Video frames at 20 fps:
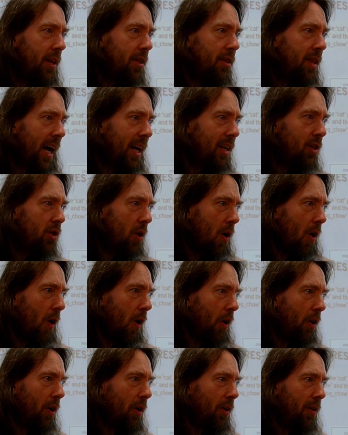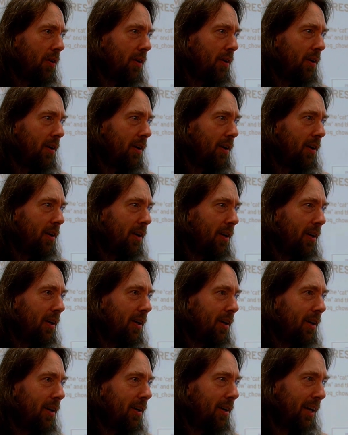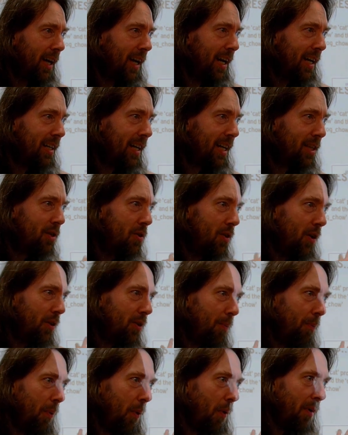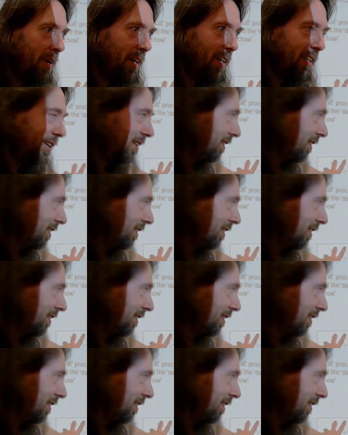that dog. Okay, that's not the point.